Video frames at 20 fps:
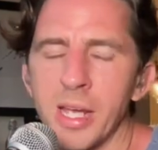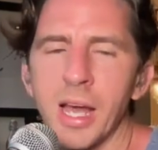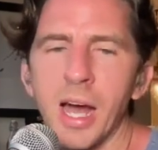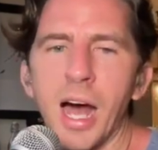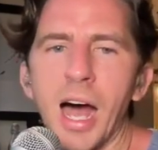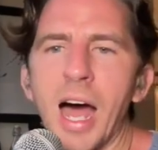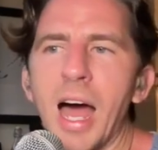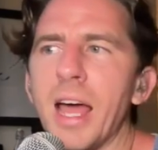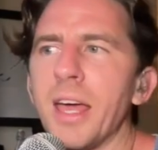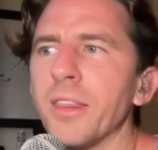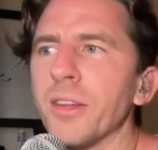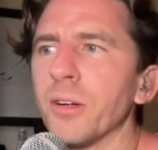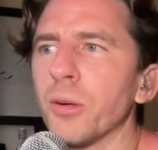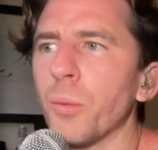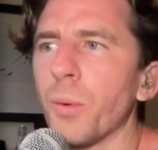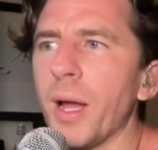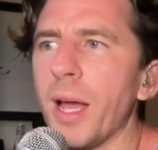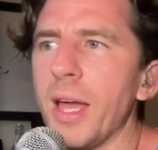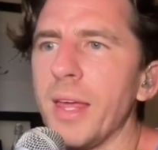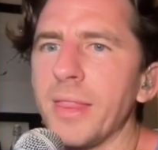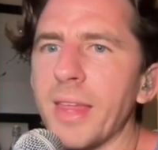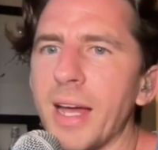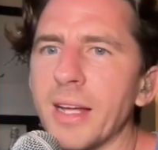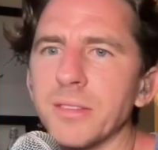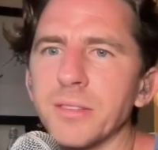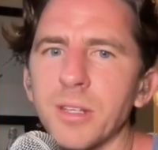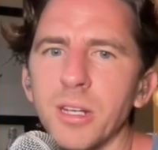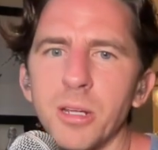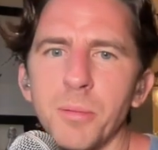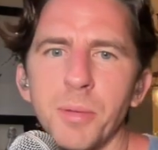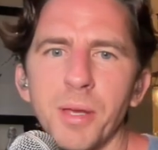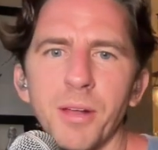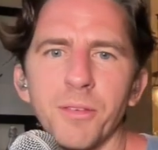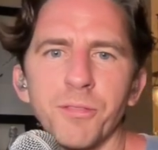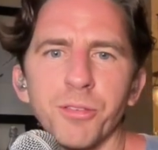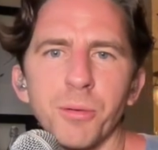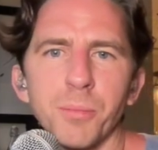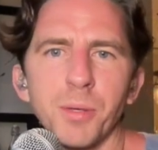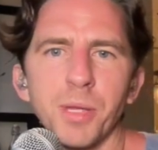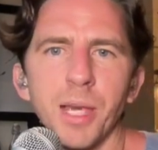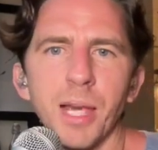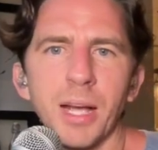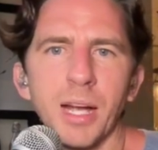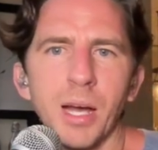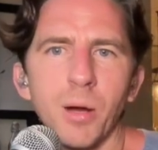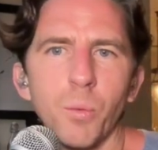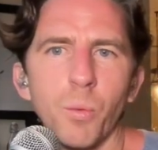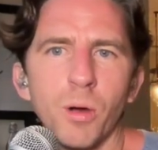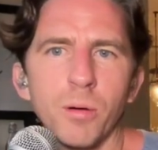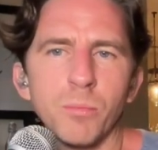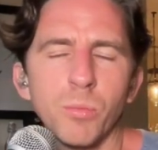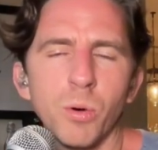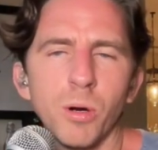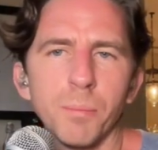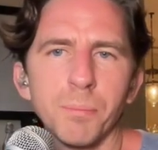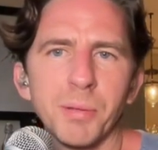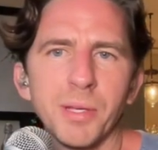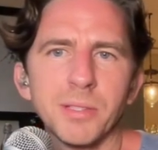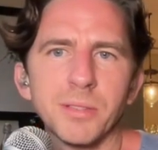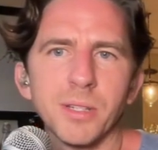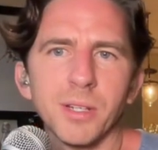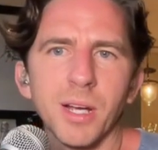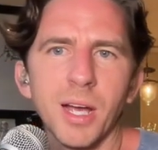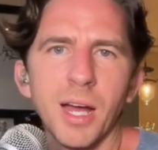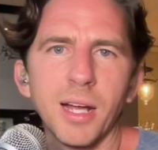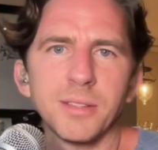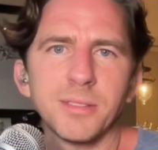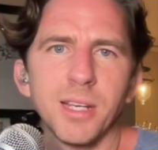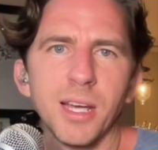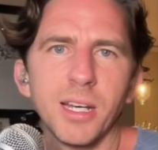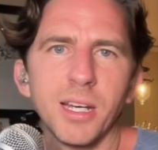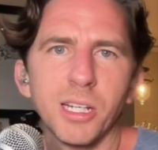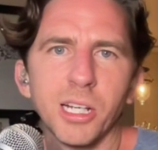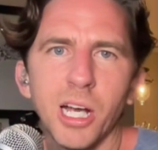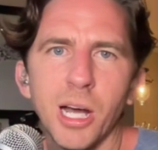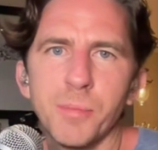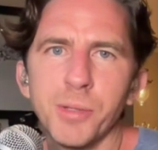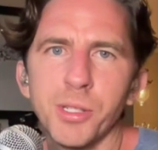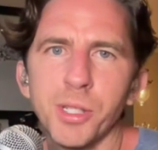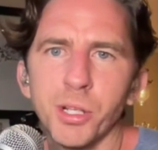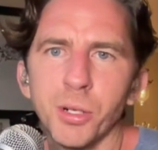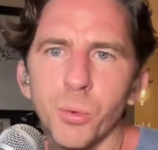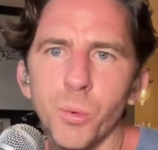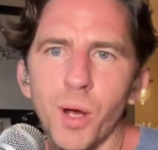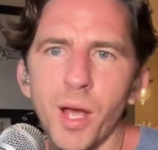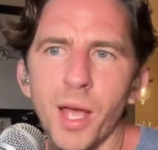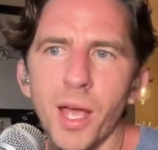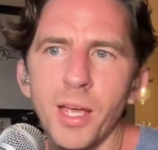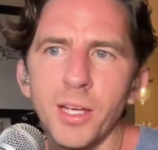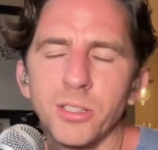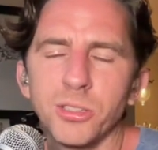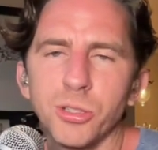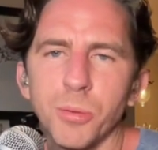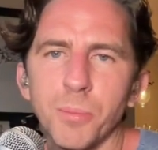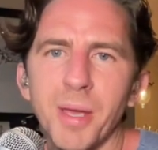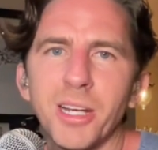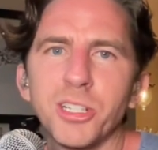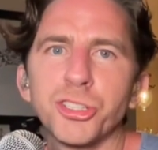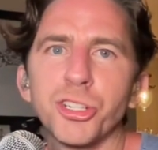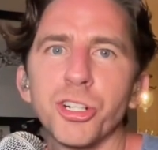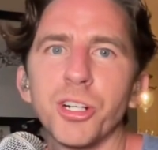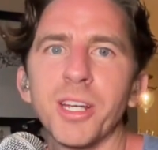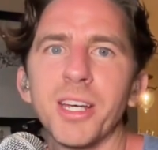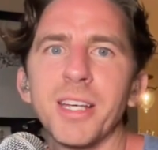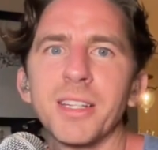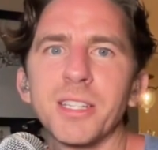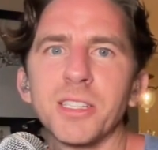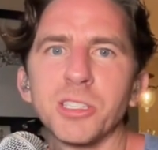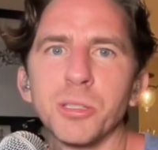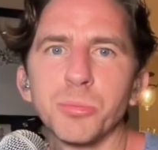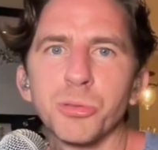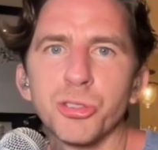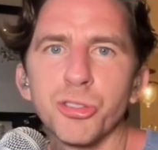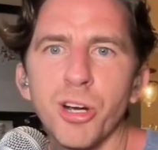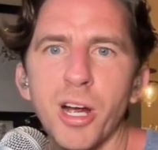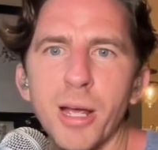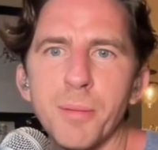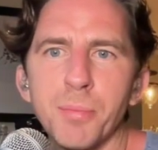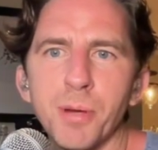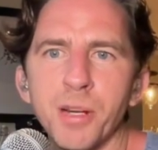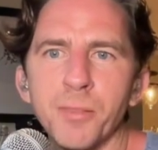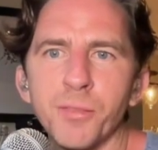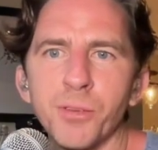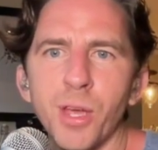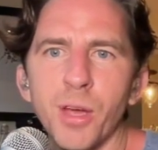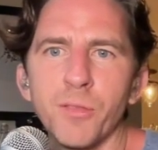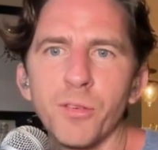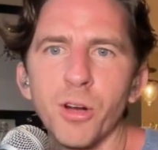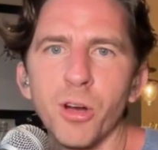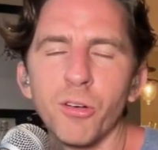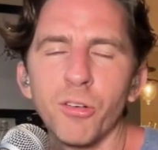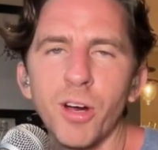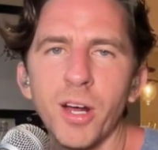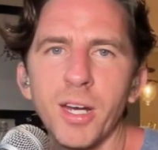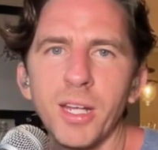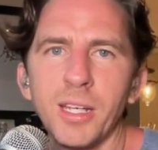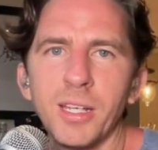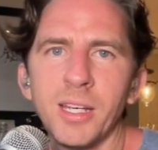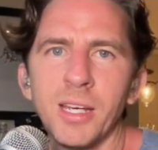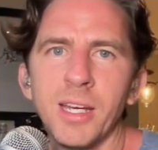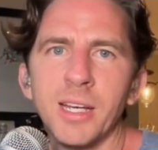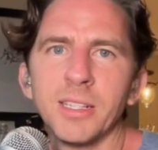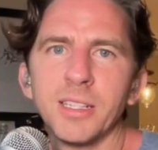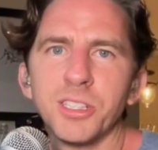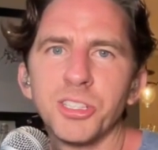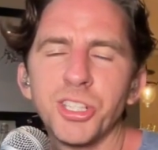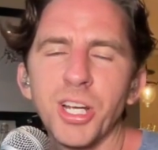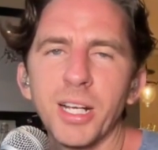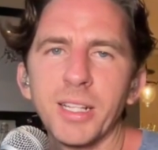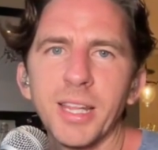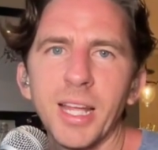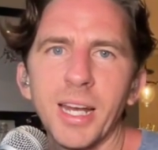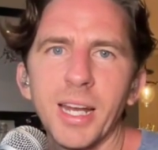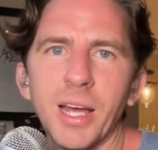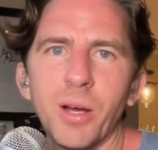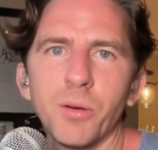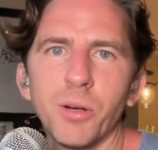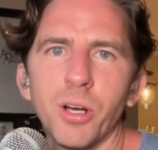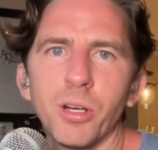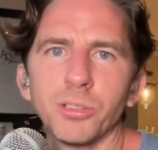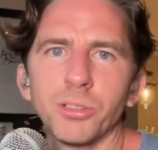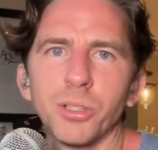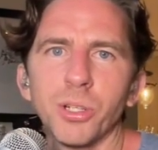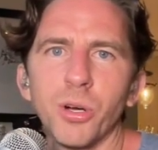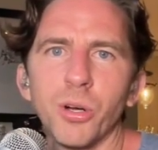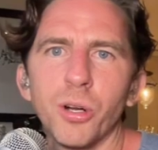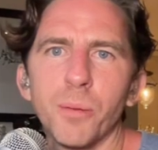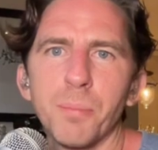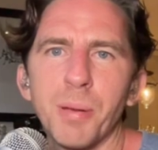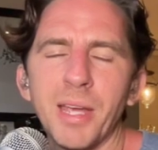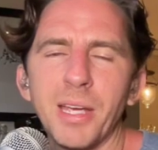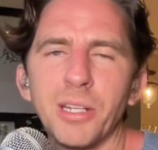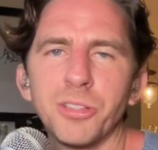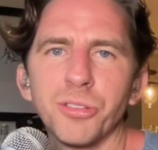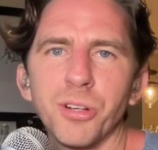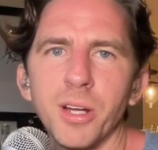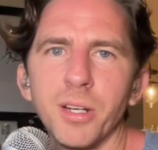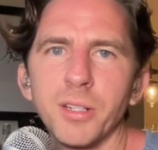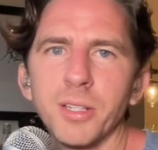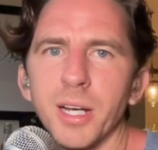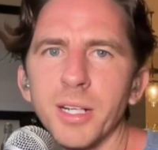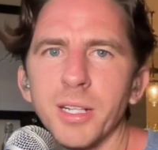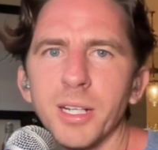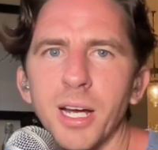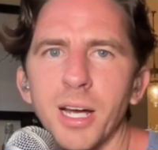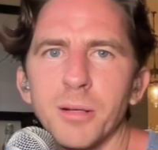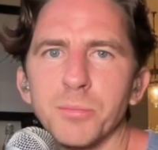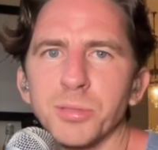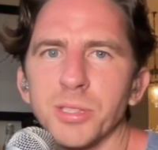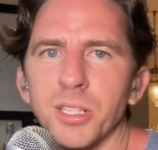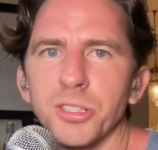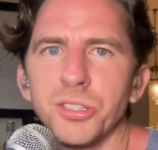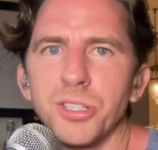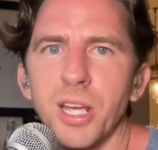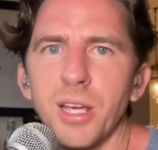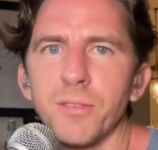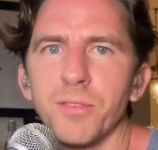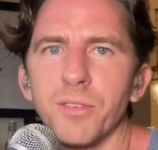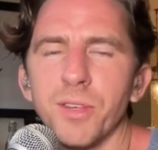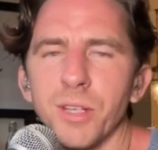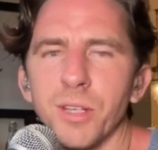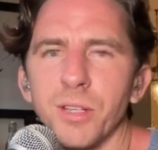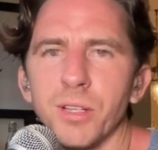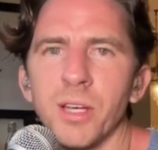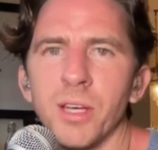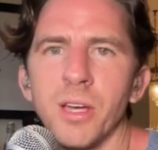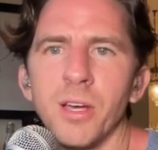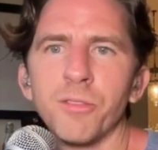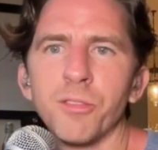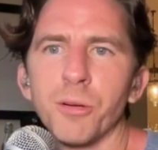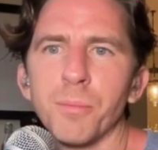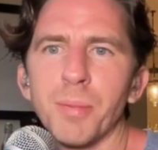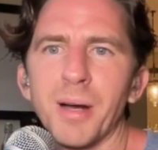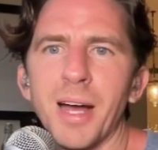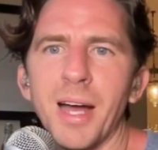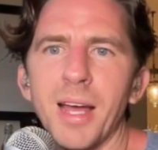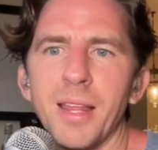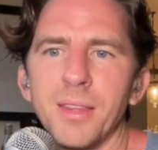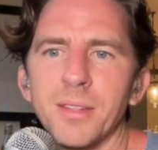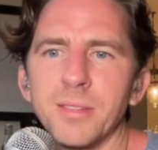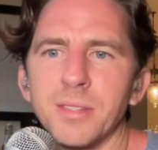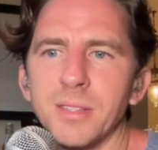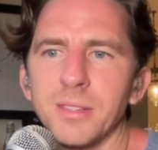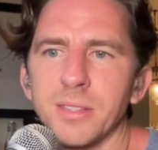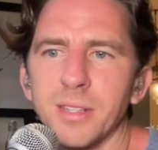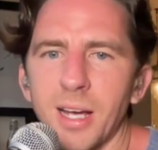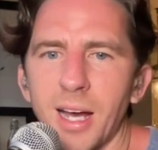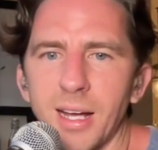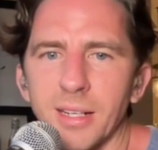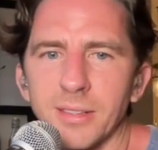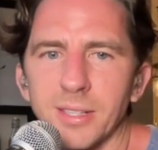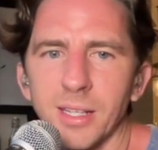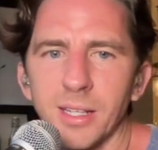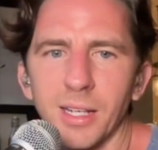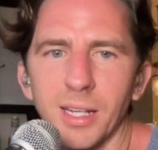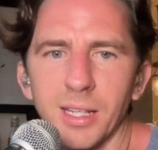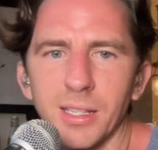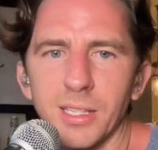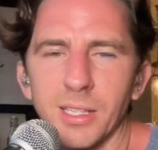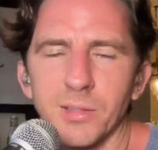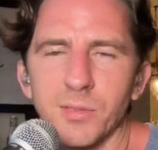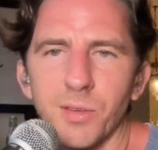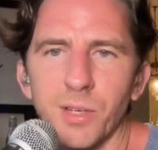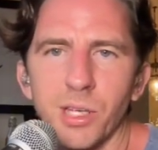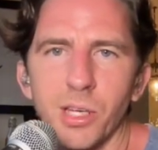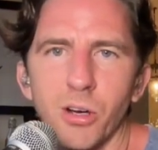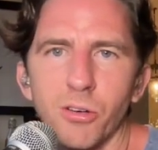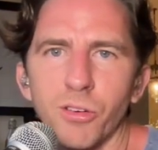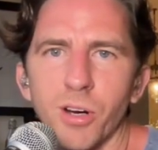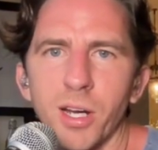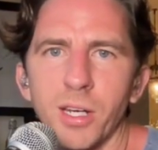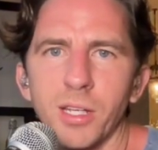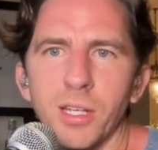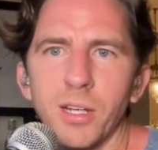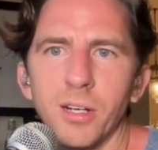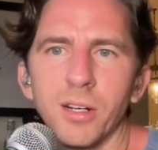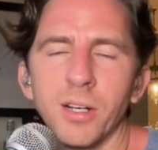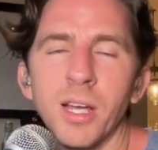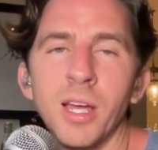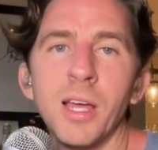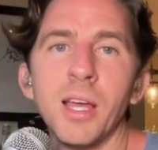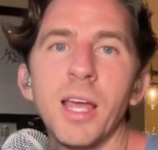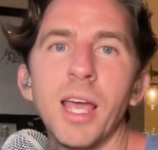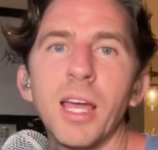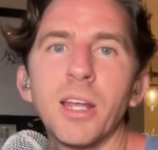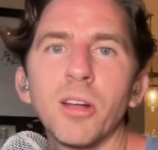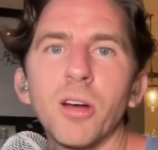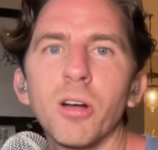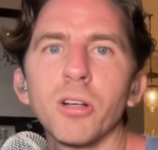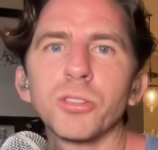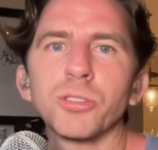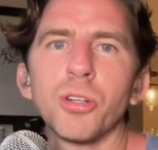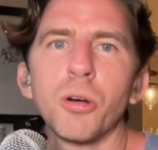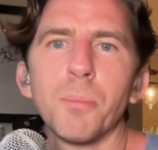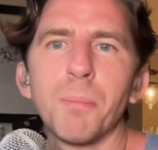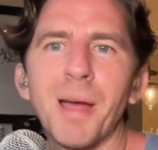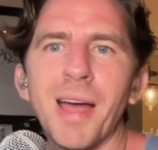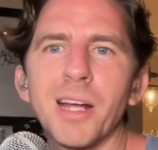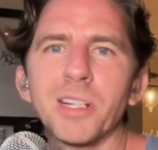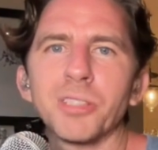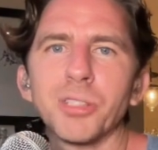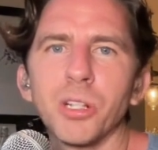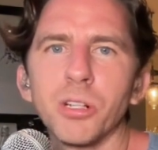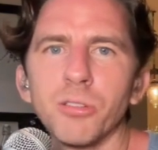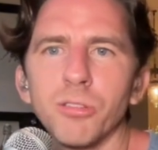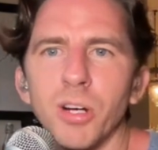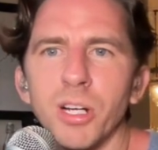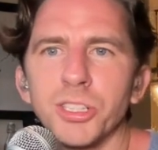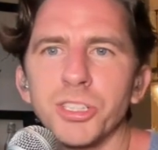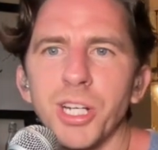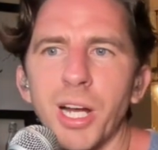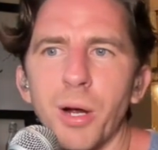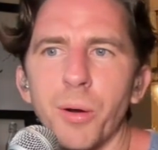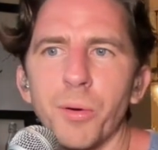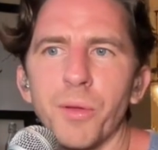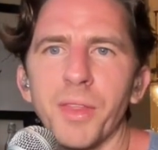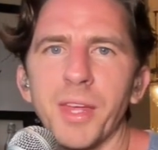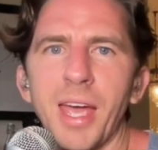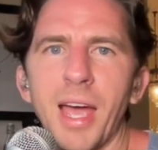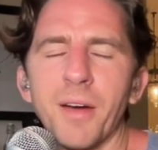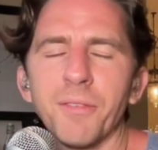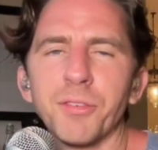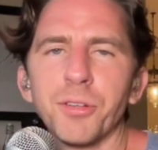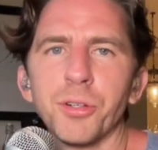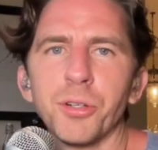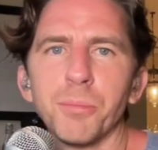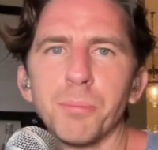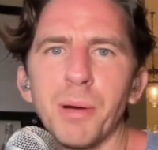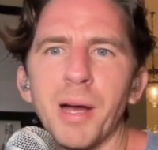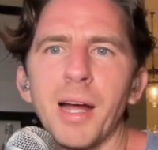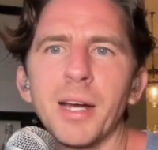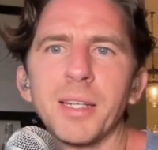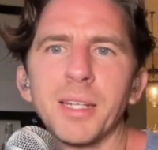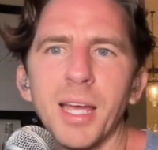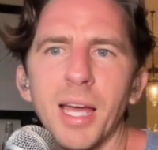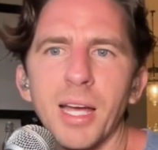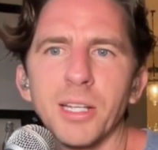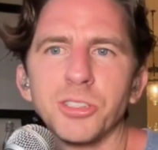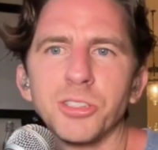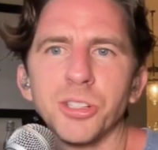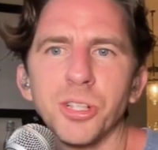Either way, that's going to be it for me. I got one more piece of content coming your way. So make sure to hit the subscribe button if you haven't already to check that out. Also go to patreon.com/DaveNeal for behind the scenes content like this video right here. And also Bachelor Rush Hour, the afternoon podcast.